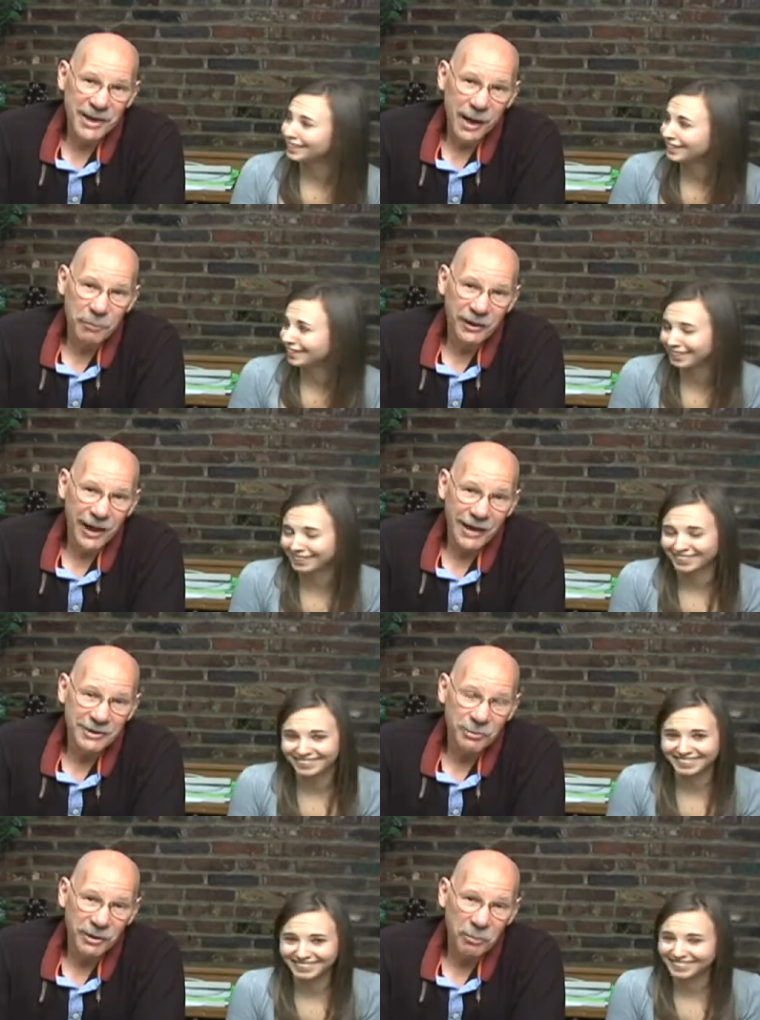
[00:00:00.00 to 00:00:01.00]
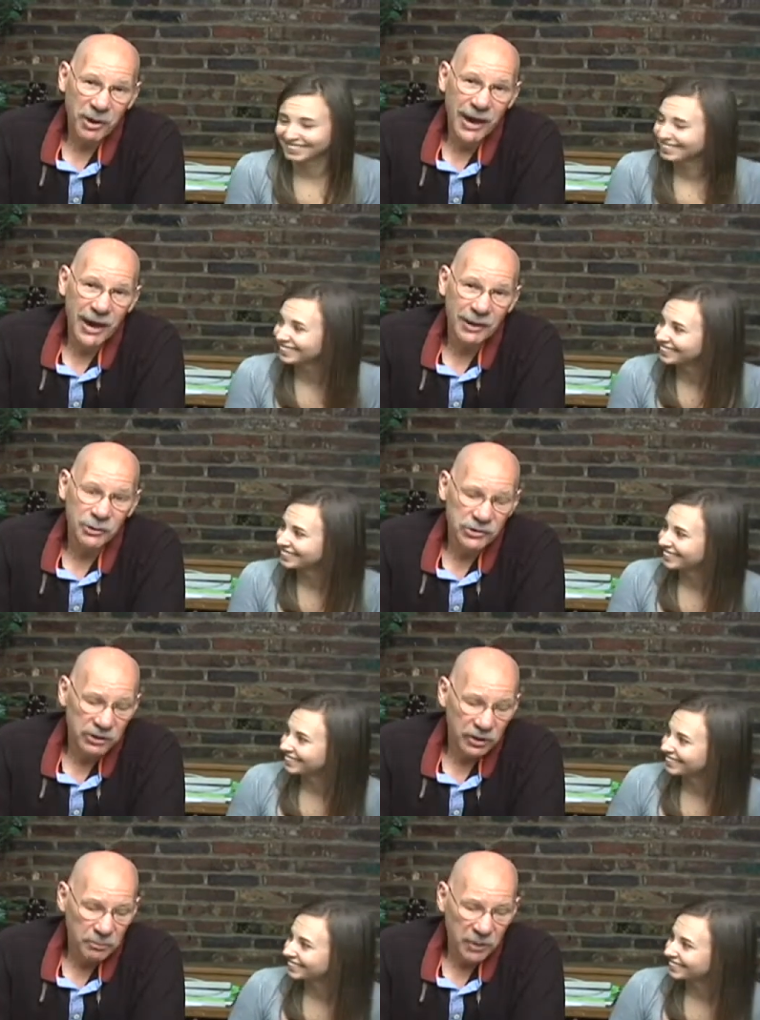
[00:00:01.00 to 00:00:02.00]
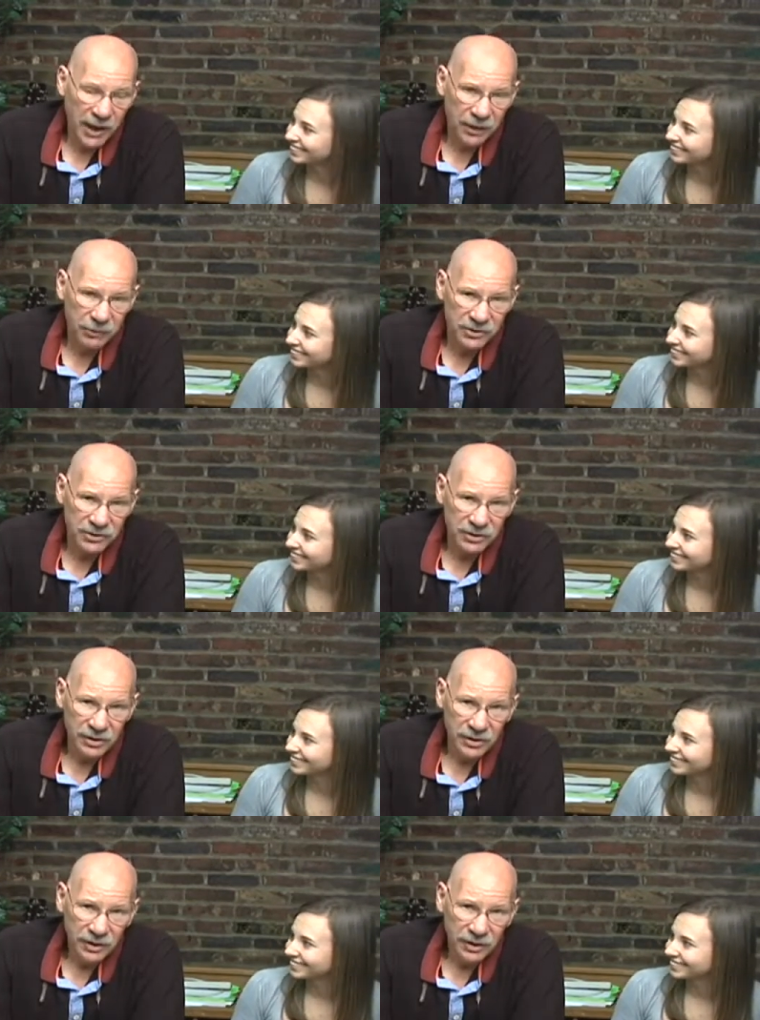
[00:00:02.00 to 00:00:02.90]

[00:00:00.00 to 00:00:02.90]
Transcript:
Speaker 1: happened last week, but hey, who's looking backwards?